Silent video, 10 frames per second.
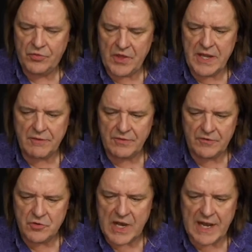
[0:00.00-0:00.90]
think of
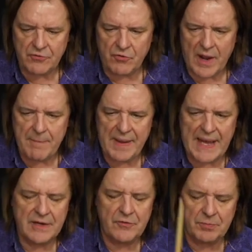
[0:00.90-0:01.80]
this jazz ride
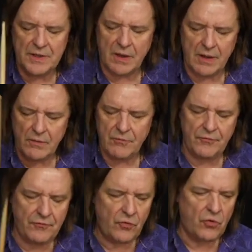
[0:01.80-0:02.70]
pattern as being like
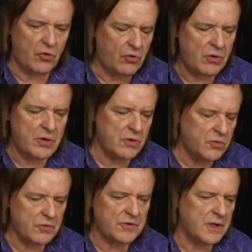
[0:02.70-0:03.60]
four
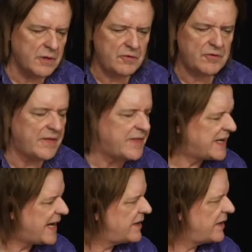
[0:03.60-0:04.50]
quarter notes and
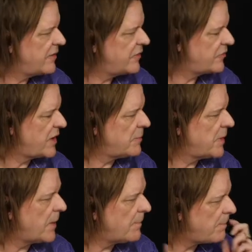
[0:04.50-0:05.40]
then adding in the skip
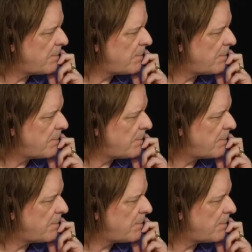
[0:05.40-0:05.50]
note.